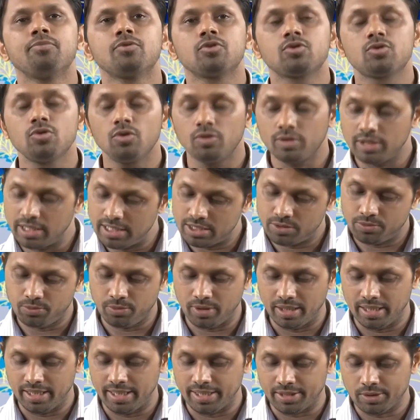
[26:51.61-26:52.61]
So, this
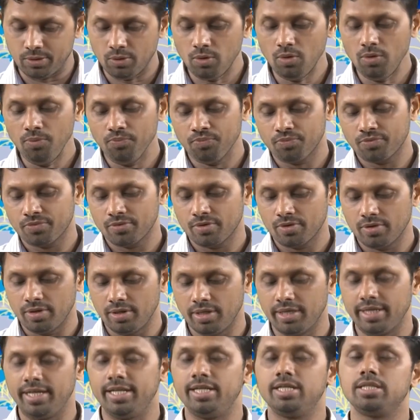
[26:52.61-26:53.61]
will lead to
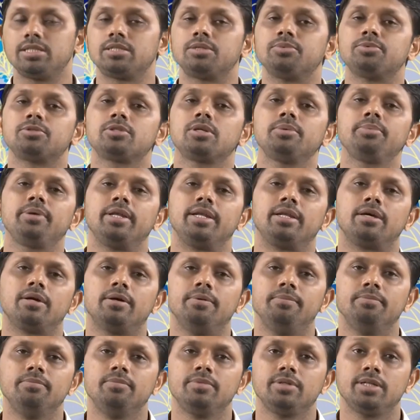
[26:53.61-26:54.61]
redistribution of
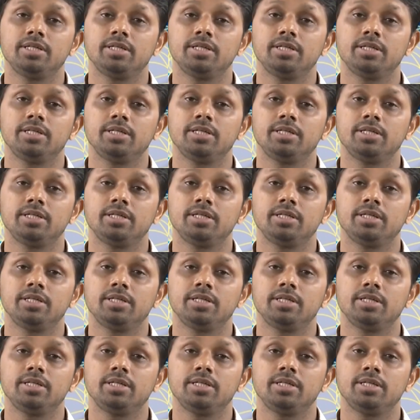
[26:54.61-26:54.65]
income.